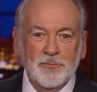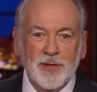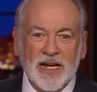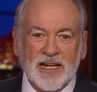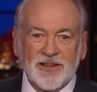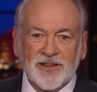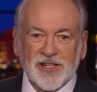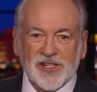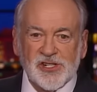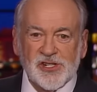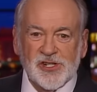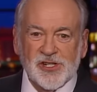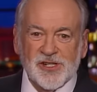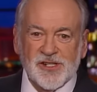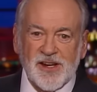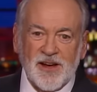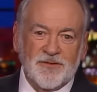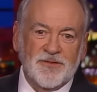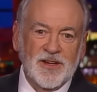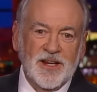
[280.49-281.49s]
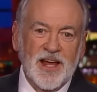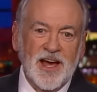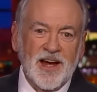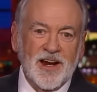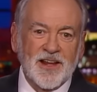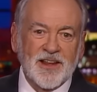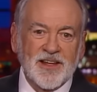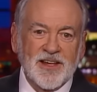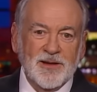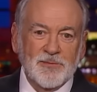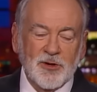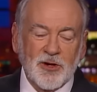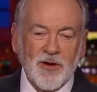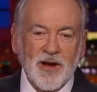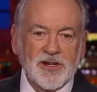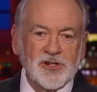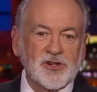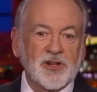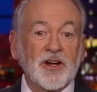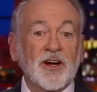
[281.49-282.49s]
beat the stuffing out of the
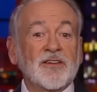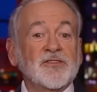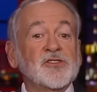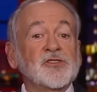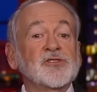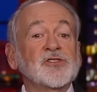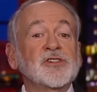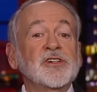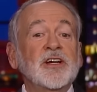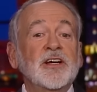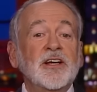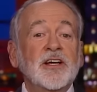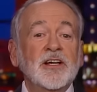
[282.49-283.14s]
immigration officers.